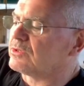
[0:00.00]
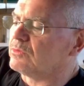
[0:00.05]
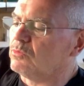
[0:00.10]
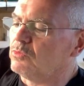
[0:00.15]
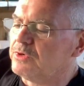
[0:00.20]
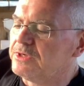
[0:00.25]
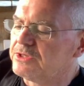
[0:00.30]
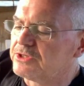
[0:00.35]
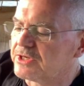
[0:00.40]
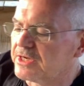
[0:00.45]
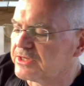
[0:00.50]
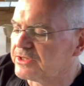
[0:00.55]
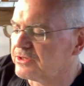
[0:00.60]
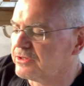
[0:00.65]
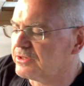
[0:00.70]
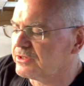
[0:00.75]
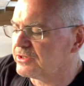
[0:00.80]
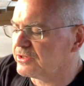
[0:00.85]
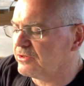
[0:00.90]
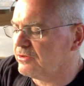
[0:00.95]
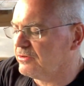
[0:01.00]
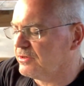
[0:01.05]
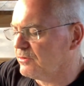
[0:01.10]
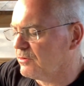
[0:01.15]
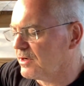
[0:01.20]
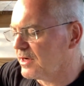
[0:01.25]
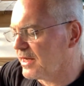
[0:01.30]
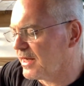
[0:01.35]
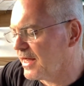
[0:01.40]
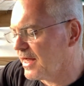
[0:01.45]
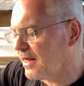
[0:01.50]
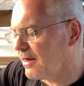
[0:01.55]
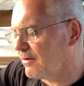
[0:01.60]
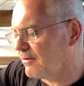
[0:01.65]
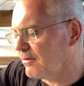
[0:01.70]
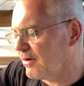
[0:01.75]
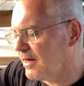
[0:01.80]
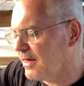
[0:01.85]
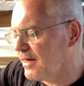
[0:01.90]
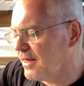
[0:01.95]
Winchester. This is the only one I got
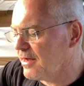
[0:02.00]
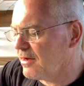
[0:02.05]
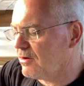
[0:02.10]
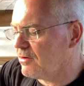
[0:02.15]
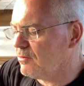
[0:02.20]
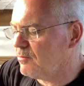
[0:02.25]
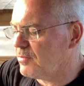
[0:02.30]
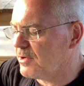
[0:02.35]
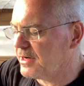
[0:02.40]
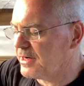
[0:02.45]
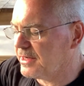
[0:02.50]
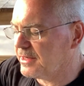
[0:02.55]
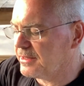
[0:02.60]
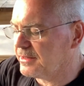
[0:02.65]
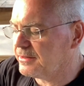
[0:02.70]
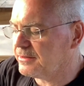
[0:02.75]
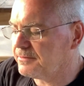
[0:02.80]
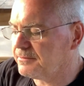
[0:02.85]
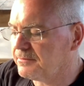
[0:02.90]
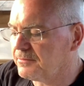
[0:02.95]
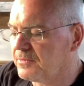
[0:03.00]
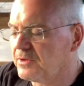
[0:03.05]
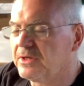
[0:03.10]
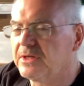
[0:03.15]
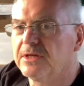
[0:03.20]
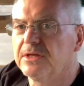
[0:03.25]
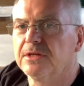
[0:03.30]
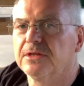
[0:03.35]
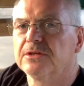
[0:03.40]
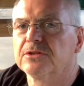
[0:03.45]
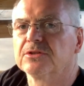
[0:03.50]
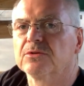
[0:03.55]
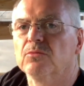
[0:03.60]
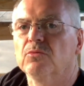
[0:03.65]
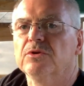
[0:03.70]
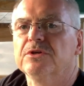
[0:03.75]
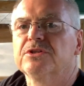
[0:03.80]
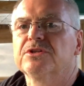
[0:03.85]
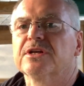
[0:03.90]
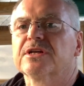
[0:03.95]
right now, but some
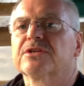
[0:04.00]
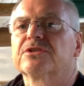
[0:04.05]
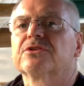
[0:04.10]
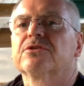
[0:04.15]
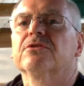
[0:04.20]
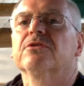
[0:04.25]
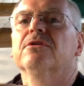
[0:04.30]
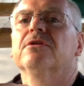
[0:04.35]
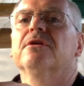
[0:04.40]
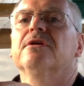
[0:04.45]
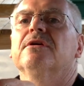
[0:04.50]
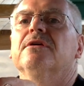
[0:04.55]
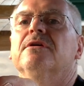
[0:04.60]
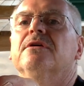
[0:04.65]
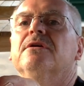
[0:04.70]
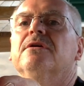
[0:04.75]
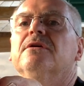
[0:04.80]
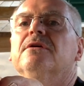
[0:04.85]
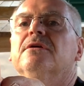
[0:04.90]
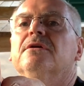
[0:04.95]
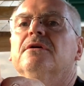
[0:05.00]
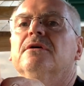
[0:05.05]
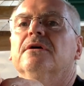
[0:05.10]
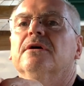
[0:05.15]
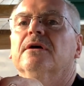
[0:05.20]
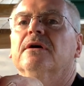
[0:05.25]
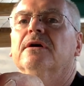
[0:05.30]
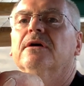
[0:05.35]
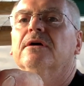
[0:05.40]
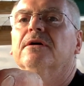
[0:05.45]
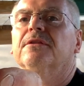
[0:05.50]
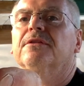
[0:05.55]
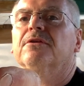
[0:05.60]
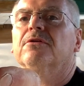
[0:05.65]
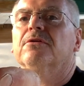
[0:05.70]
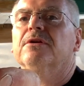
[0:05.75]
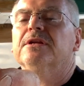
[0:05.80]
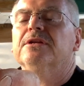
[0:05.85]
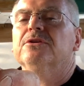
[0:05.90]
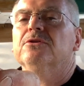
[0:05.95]
Winchester
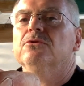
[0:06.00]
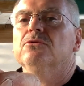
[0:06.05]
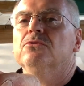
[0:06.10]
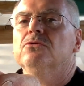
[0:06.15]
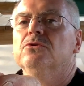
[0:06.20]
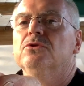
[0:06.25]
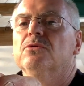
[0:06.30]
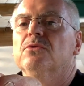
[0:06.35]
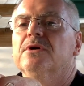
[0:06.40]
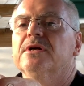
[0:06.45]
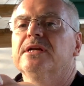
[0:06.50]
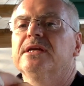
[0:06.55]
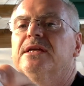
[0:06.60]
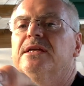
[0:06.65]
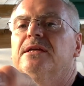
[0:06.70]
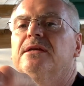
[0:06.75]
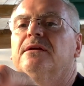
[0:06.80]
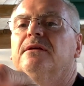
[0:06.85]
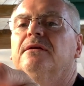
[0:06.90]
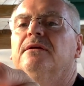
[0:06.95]
3220.